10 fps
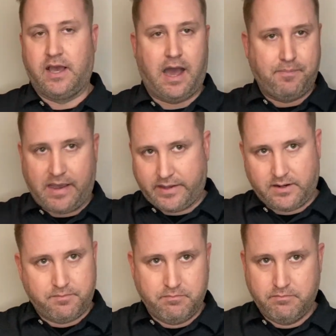I'm not
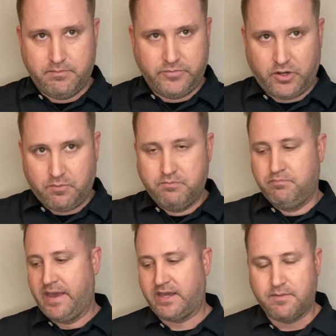going to,
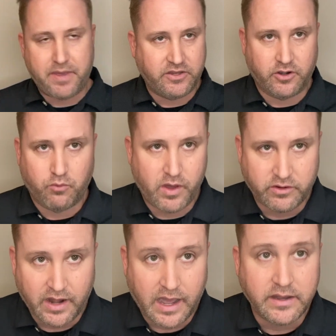make an opinion on whether or
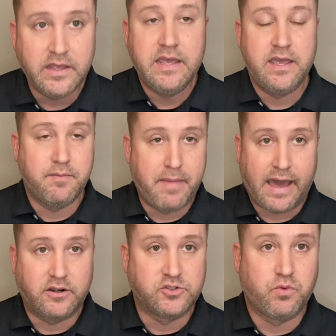not it
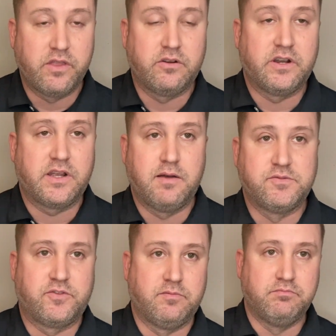matters, whether it comes
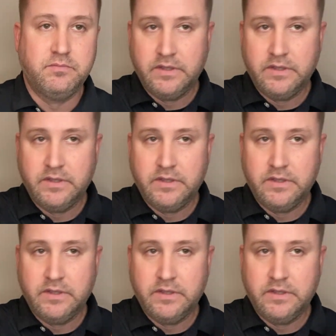from,